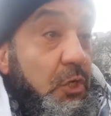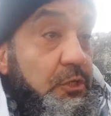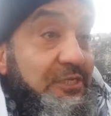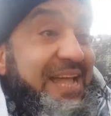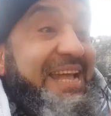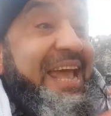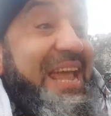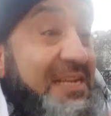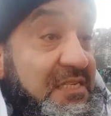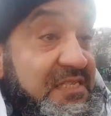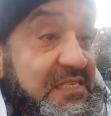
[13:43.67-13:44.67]
told you the
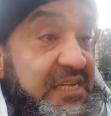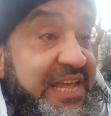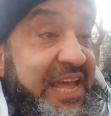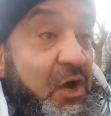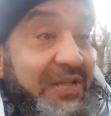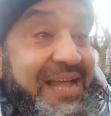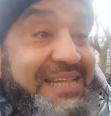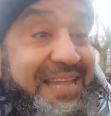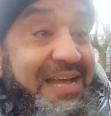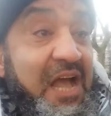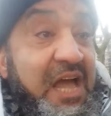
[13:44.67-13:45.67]
kings. He's gonna
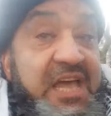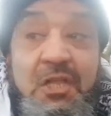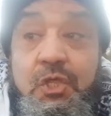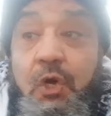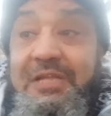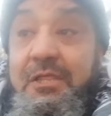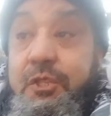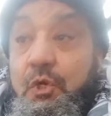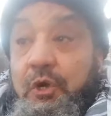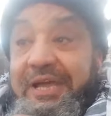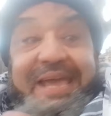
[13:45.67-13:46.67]
take. He's gonna
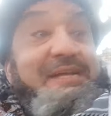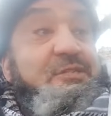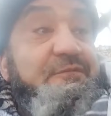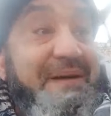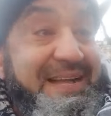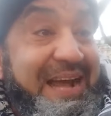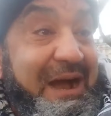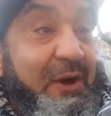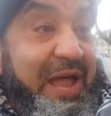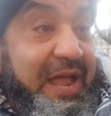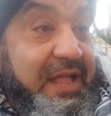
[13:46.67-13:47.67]
throw kings back
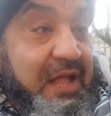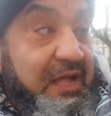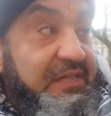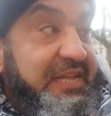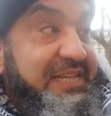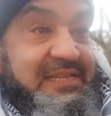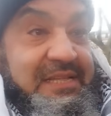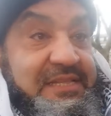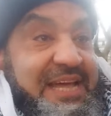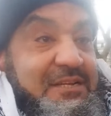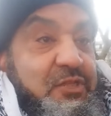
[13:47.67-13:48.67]
away. They
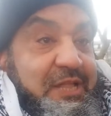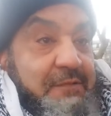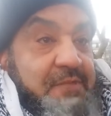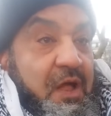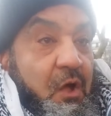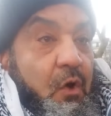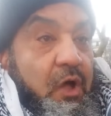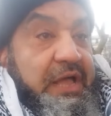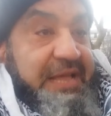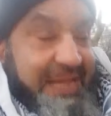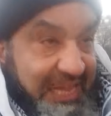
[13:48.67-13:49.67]
didn't dare tell him.
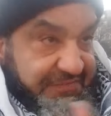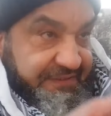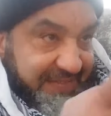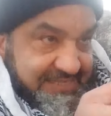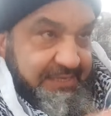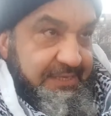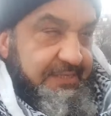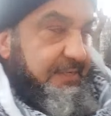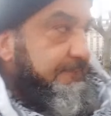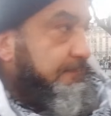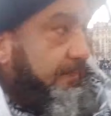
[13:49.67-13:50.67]
If listen,
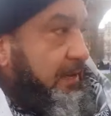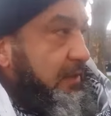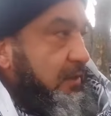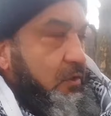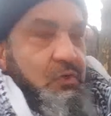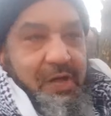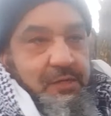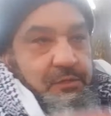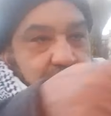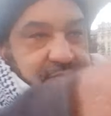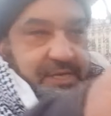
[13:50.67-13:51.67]
listen. You are
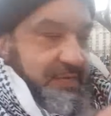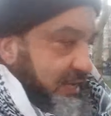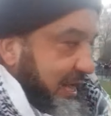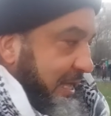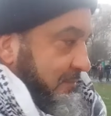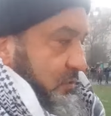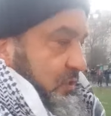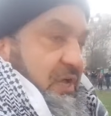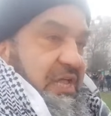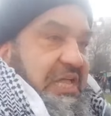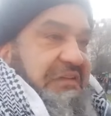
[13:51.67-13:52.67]
not king. I am not.
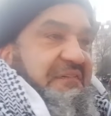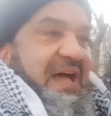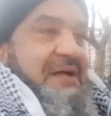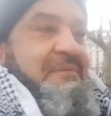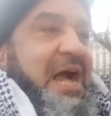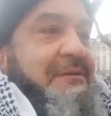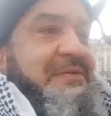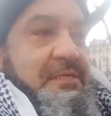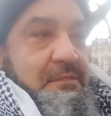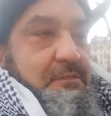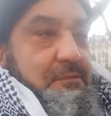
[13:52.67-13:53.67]
If I am
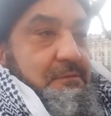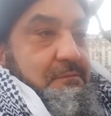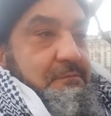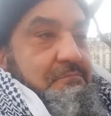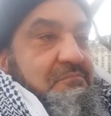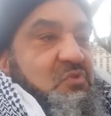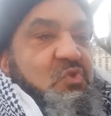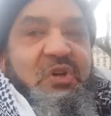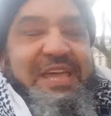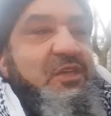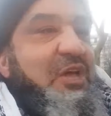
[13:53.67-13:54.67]
coming
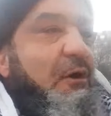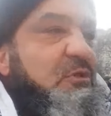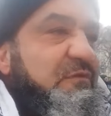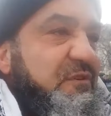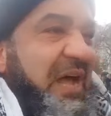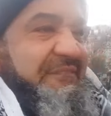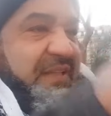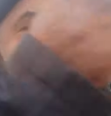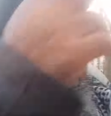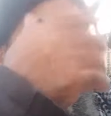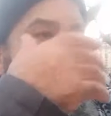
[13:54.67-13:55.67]
to kick you out of your
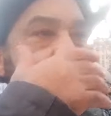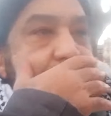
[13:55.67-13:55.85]
flat,